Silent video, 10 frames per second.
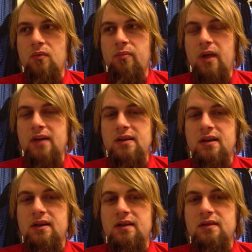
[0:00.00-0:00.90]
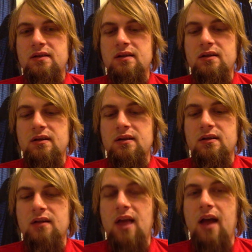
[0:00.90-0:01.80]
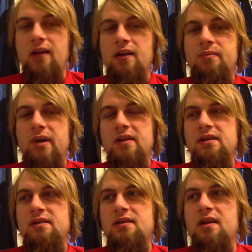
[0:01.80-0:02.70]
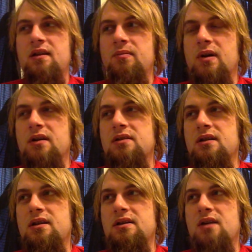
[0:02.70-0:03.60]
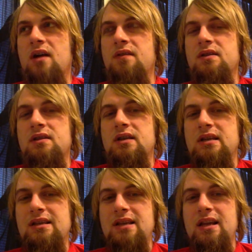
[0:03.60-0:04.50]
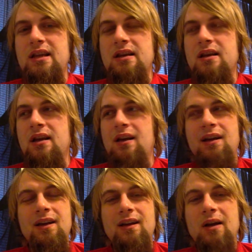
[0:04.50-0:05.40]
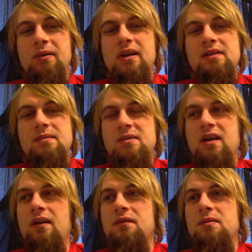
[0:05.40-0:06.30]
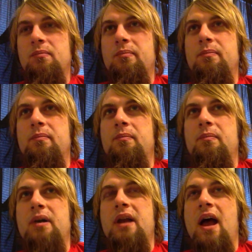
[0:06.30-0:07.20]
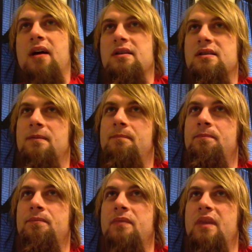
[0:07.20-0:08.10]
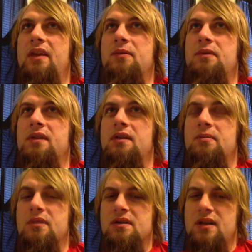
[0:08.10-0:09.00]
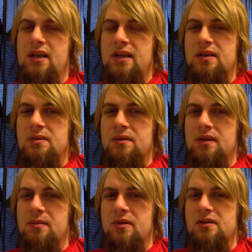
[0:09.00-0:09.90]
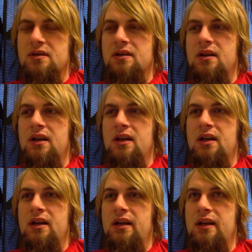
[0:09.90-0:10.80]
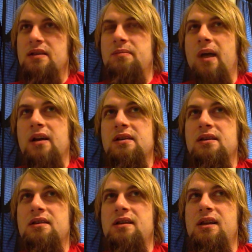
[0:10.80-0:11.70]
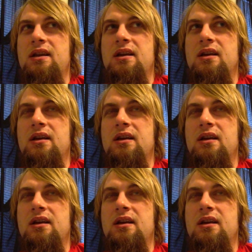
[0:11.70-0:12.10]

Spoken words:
Pisces Lagna, Pisces Ascendant person is often seen not really as themselves, but as either what the other person is or what the other person expects to see.